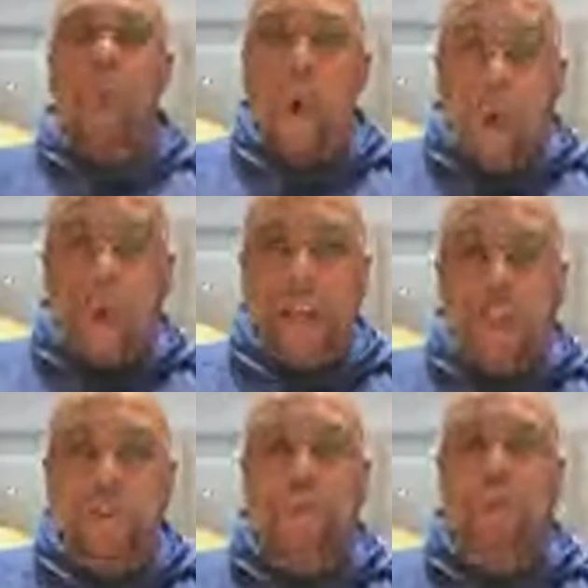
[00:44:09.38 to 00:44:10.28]

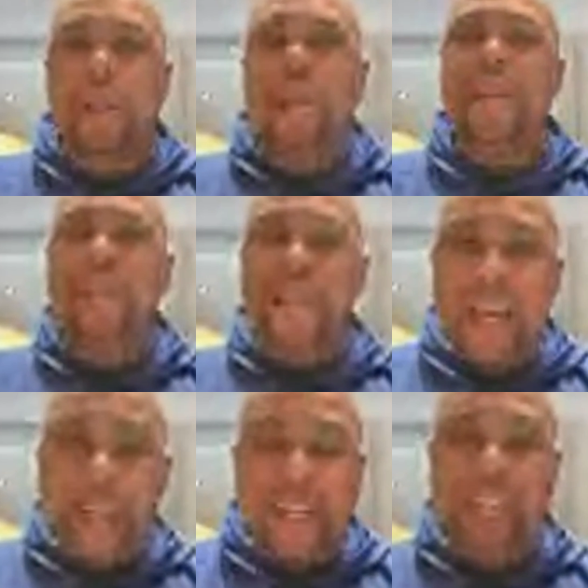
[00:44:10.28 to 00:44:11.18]
sunset where you can
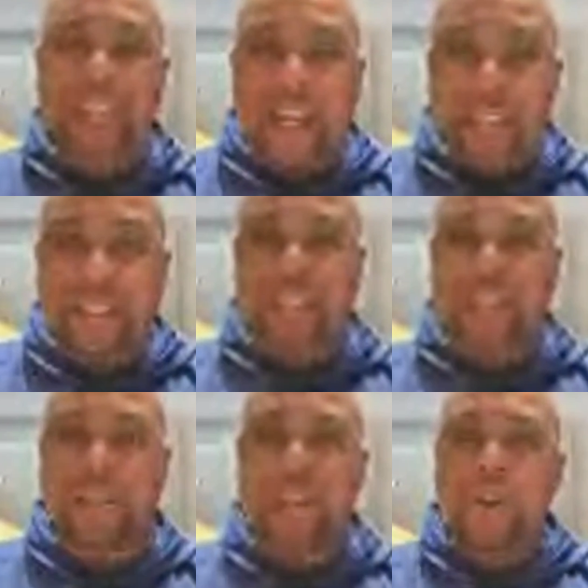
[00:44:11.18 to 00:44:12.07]
relax for the
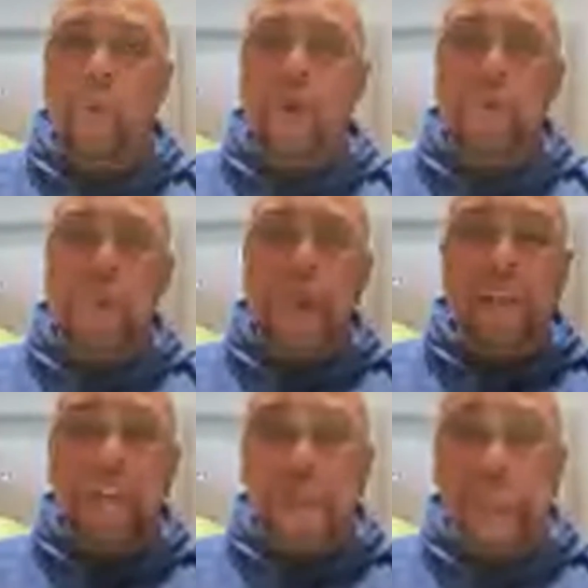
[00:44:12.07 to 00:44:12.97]
rest of your life
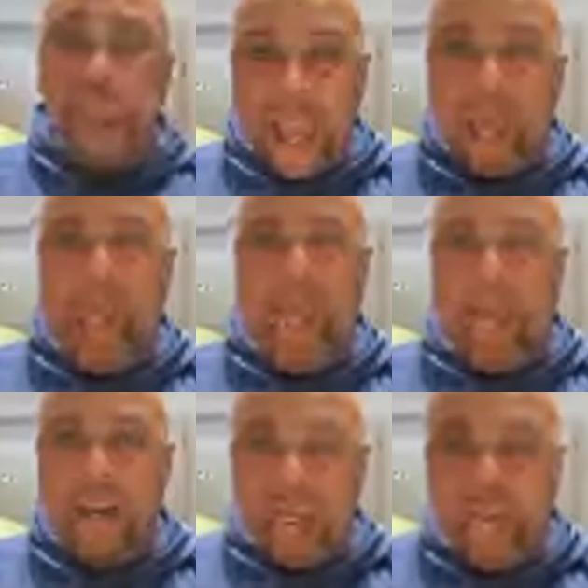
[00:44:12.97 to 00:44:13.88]
happily.
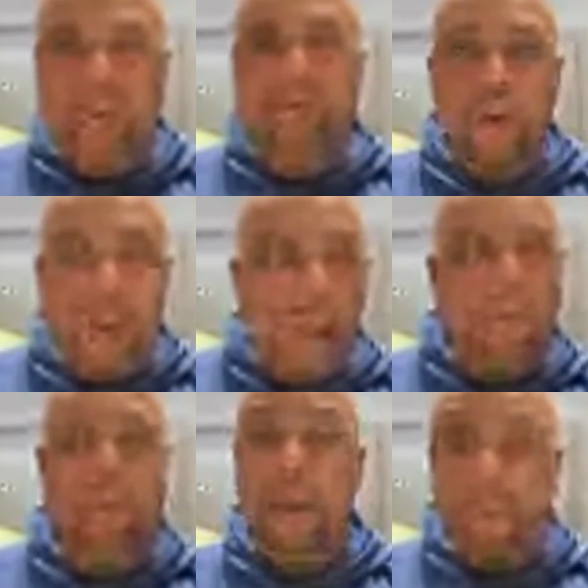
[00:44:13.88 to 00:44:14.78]
We don't
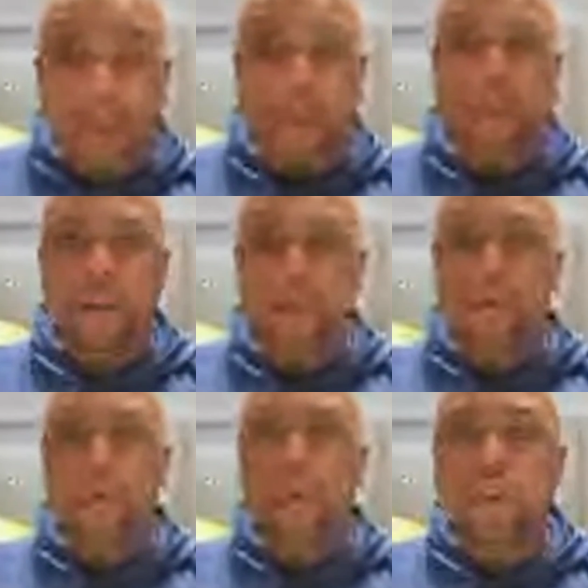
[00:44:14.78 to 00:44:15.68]
want you.
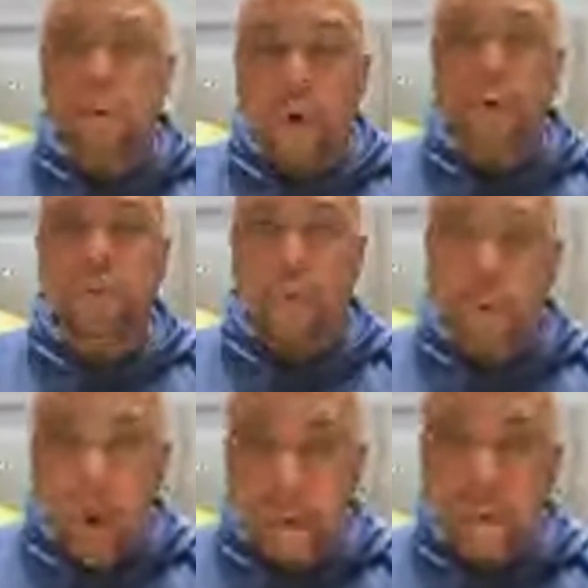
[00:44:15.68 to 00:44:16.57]
Danny
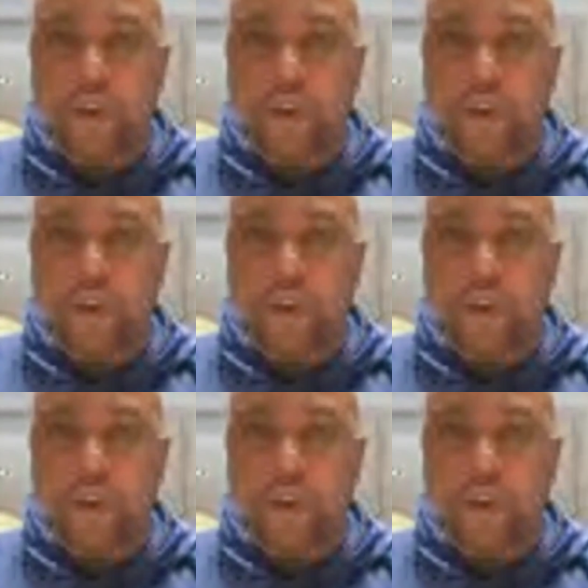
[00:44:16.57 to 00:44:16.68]
Jordan.